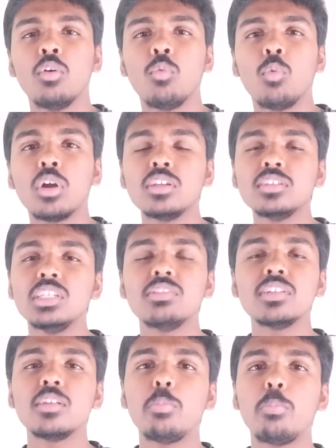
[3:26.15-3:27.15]
what is
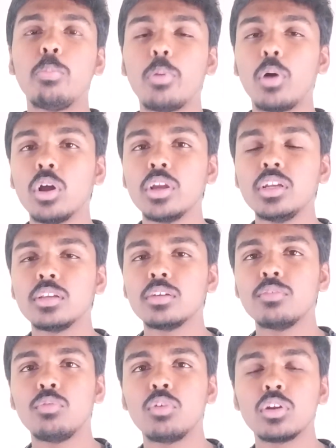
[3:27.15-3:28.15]
even the point
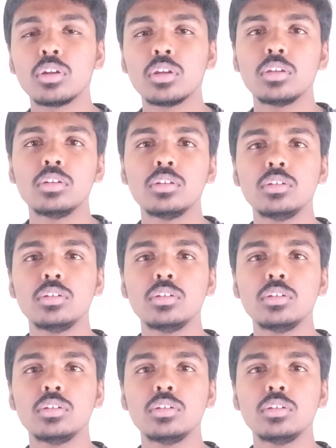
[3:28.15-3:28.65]
for